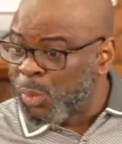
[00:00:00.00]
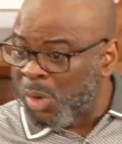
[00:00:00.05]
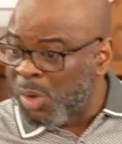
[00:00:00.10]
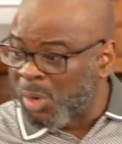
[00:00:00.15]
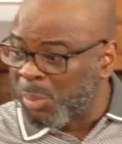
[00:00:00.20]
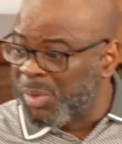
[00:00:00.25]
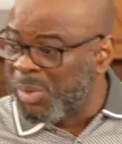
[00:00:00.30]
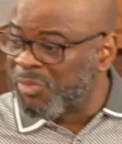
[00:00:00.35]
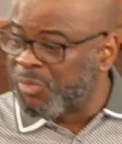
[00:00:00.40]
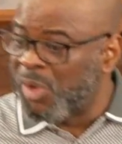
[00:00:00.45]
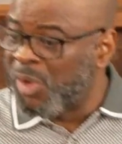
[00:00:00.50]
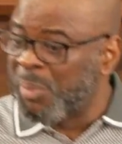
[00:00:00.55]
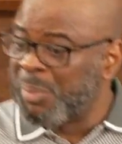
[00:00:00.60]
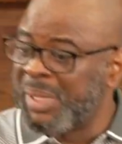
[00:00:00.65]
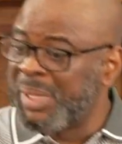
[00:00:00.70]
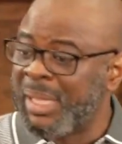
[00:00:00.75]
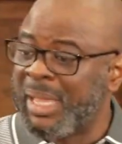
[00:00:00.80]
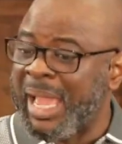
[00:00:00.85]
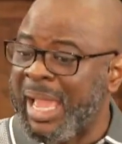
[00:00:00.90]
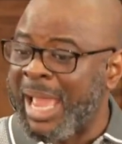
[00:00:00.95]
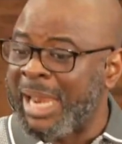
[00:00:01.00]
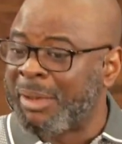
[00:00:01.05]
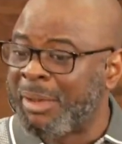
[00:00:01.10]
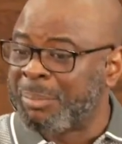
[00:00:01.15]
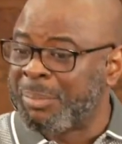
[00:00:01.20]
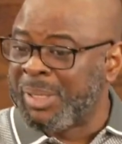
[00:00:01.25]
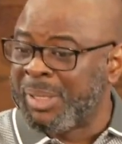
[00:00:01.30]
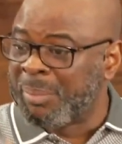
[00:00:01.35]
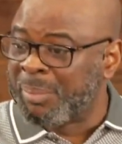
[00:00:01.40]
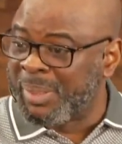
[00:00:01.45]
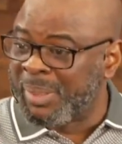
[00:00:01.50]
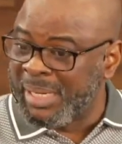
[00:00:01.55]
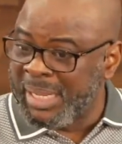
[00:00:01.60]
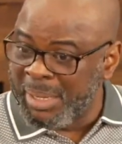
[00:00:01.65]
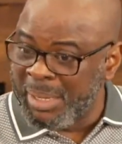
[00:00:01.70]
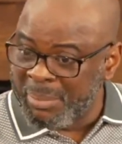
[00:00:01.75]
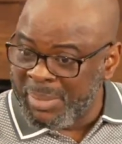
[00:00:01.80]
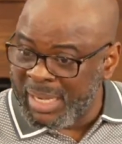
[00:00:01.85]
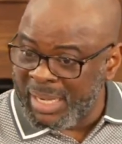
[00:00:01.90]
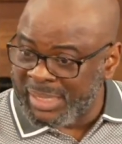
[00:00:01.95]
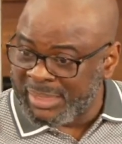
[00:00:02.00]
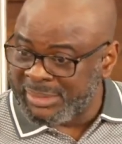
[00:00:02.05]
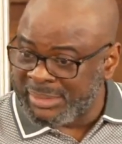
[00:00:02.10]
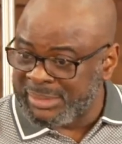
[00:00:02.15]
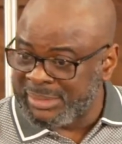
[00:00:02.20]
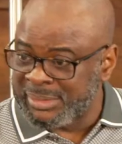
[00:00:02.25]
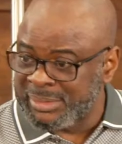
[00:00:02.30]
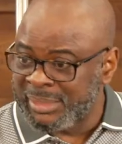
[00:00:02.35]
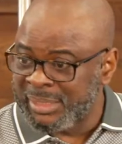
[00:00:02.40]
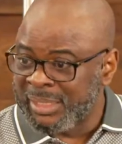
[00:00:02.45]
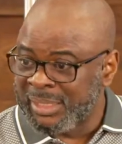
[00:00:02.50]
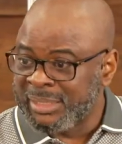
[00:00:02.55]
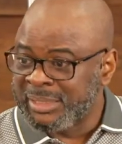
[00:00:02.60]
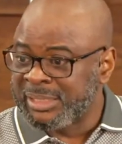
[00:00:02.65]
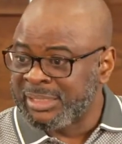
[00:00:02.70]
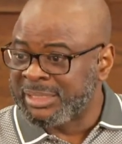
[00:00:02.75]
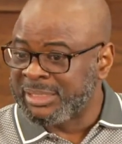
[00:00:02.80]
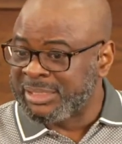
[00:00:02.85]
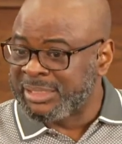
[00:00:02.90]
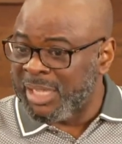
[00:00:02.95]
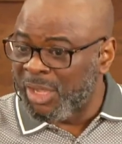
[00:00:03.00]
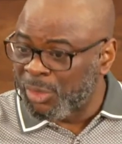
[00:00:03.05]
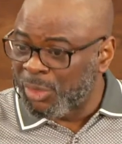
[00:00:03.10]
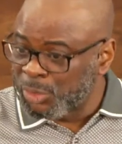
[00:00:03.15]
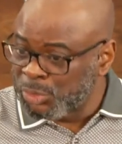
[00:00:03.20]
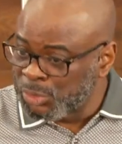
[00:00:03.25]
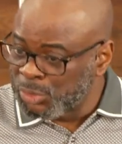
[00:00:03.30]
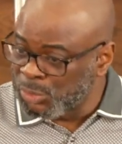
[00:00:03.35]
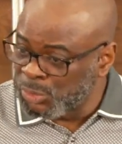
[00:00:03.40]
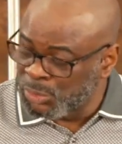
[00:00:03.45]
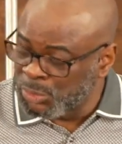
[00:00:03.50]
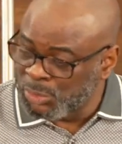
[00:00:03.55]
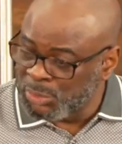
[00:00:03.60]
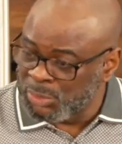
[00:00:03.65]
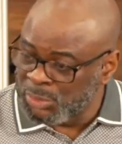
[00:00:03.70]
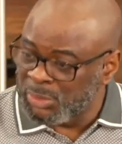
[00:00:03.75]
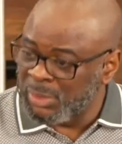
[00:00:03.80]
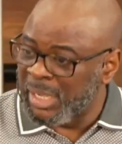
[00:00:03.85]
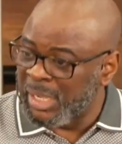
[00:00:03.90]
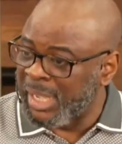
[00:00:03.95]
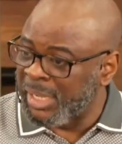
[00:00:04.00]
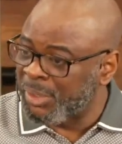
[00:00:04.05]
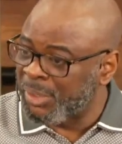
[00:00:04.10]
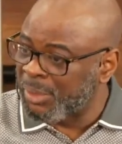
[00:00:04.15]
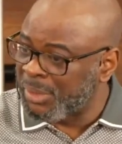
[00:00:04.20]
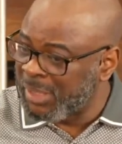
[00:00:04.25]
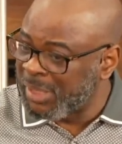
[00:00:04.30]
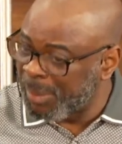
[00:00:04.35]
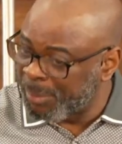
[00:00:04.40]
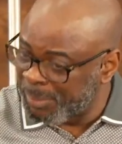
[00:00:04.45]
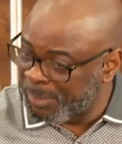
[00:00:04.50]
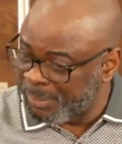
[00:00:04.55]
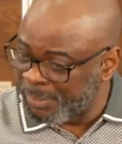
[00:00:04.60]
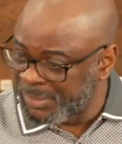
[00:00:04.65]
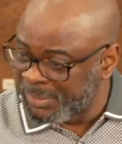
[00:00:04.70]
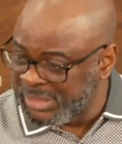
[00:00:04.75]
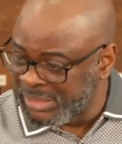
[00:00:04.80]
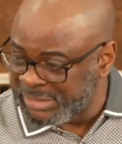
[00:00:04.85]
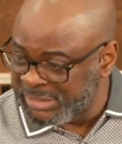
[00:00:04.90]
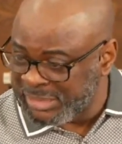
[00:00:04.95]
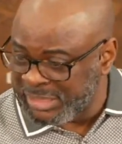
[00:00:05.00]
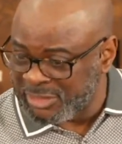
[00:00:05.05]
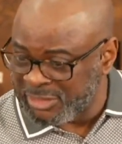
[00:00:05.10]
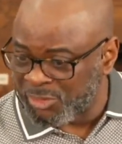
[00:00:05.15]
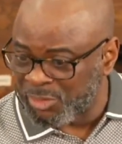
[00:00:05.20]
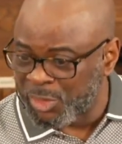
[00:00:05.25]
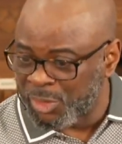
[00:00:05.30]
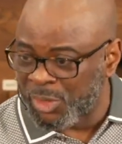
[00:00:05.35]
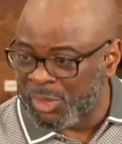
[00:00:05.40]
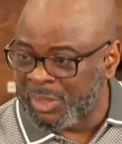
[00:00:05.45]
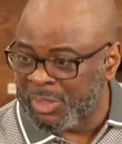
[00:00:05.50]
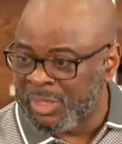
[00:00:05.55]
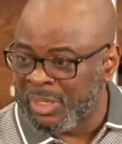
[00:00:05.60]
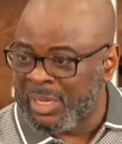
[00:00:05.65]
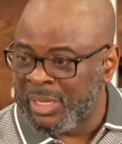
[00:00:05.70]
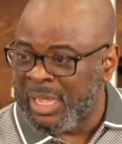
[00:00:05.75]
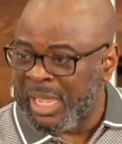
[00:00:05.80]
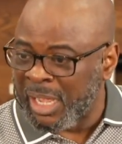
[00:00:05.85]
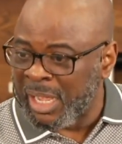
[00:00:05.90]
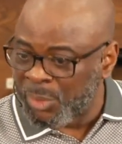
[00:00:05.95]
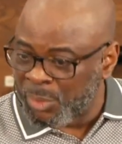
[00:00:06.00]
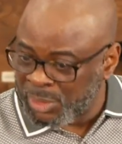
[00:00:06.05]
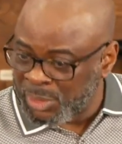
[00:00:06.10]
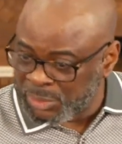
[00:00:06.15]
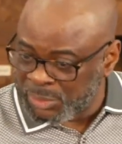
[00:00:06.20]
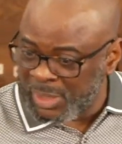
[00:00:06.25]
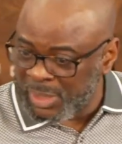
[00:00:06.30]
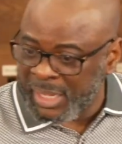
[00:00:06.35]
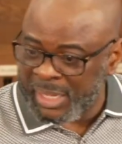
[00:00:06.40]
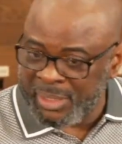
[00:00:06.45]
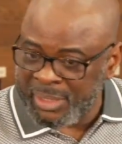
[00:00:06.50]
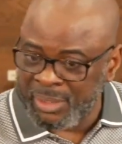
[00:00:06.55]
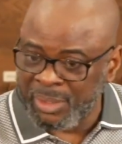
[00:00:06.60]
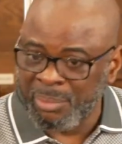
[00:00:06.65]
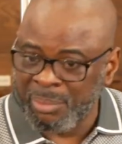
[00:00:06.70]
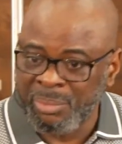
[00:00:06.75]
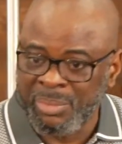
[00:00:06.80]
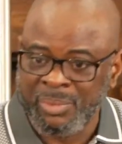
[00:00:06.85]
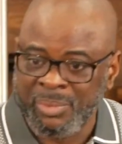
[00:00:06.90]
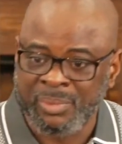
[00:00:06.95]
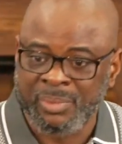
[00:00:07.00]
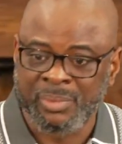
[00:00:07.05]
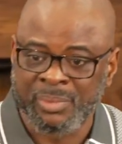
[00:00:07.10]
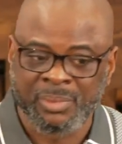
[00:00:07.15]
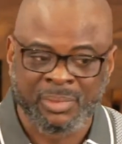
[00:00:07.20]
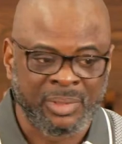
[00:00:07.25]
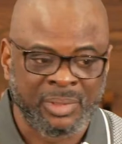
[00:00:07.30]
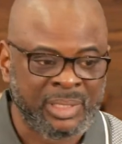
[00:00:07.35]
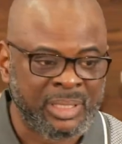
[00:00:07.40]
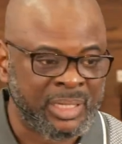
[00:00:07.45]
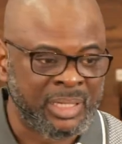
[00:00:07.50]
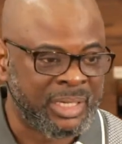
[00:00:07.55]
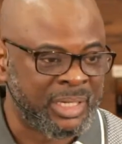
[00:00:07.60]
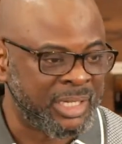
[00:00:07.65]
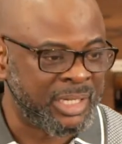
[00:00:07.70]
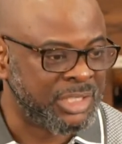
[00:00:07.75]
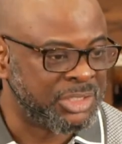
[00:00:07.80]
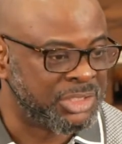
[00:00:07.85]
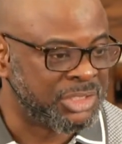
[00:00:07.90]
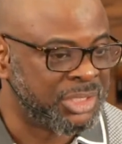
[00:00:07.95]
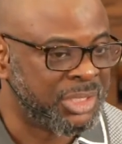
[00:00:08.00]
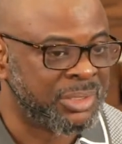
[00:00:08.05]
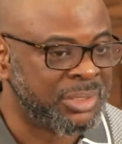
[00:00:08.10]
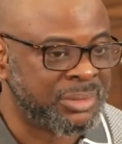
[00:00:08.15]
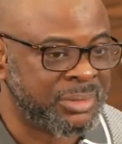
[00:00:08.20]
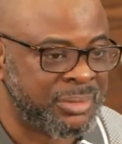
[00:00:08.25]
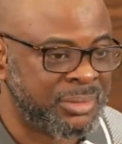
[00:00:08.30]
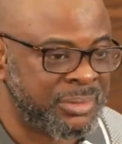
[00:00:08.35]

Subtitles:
walk before me and be blameless, this is how you and other ministers of God are going to end up in jail